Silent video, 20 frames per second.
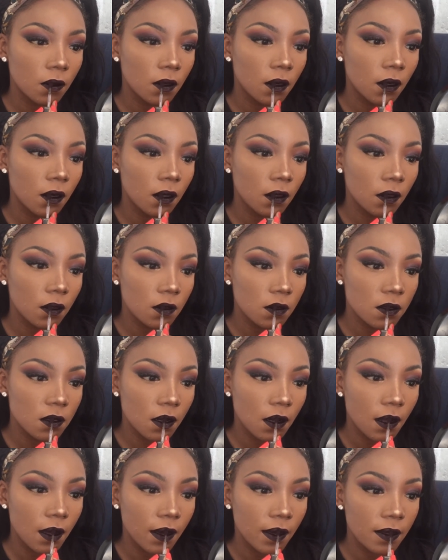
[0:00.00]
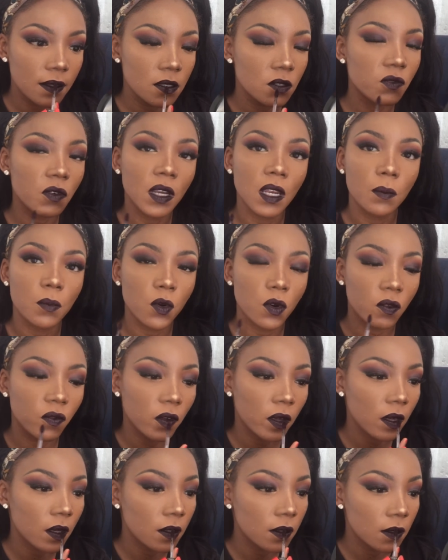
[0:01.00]
getting those lines really
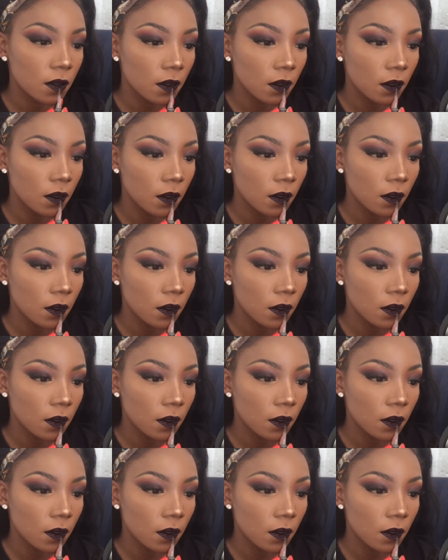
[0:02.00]
perfect,